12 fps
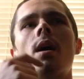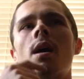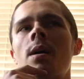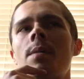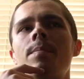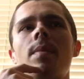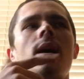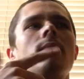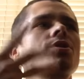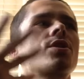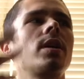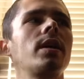I'm
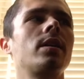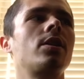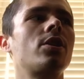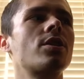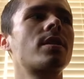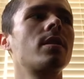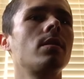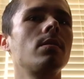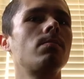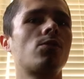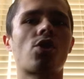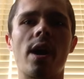just glad that you're still
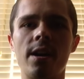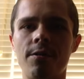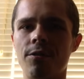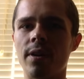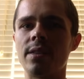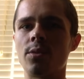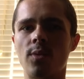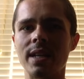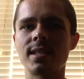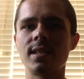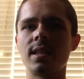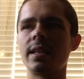trying to find the
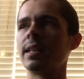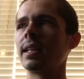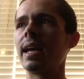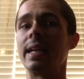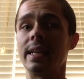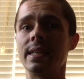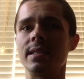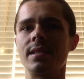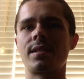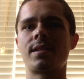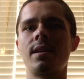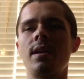wrestling that
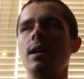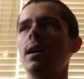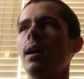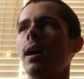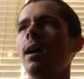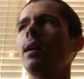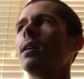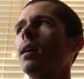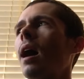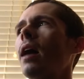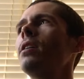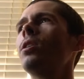is. And
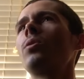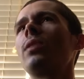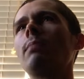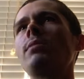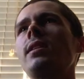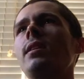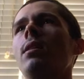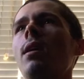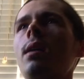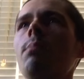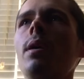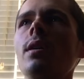I know that I'm seeing a
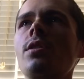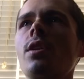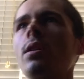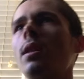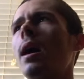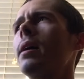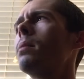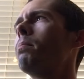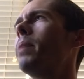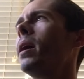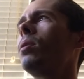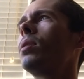lot of buzz online
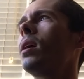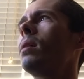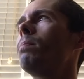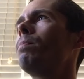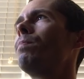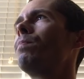about